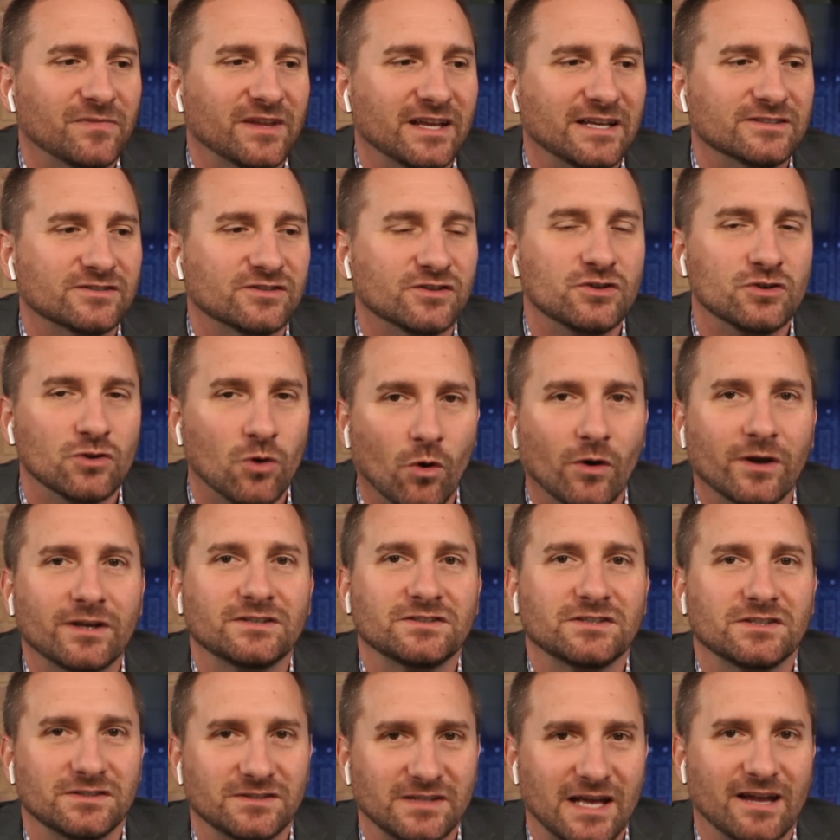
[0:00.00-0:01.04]
is
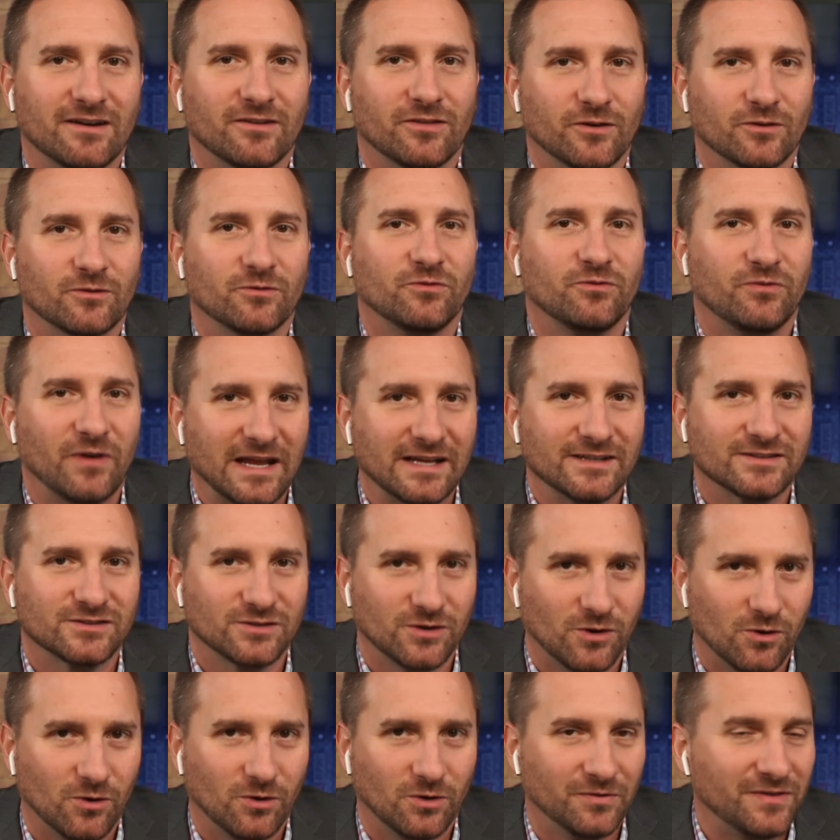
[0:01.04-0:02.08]
noises out of their face
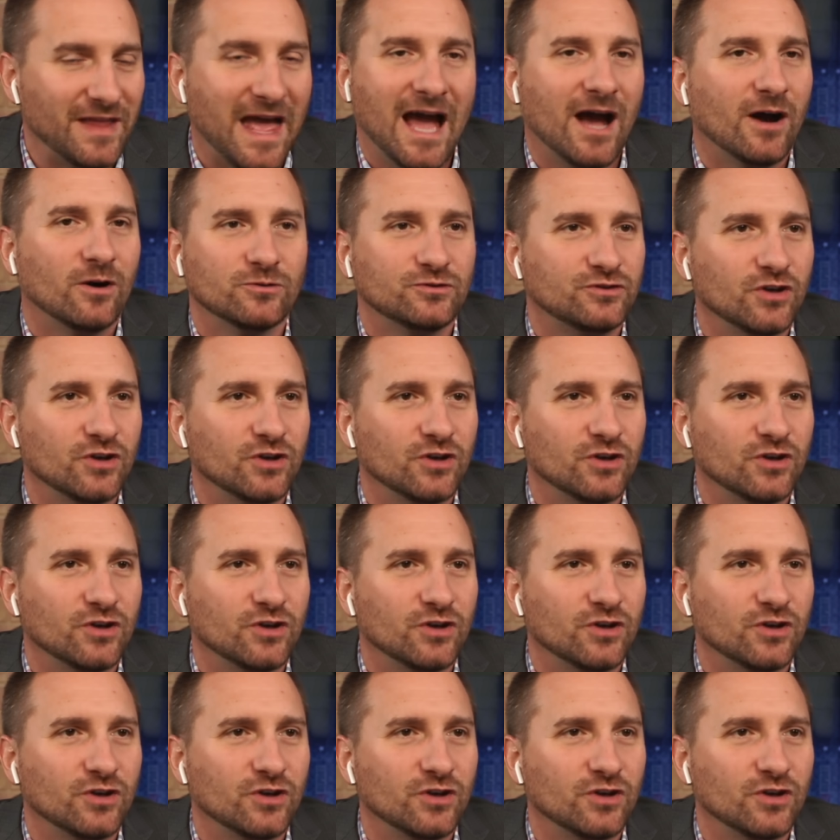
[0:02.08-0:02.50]
hole now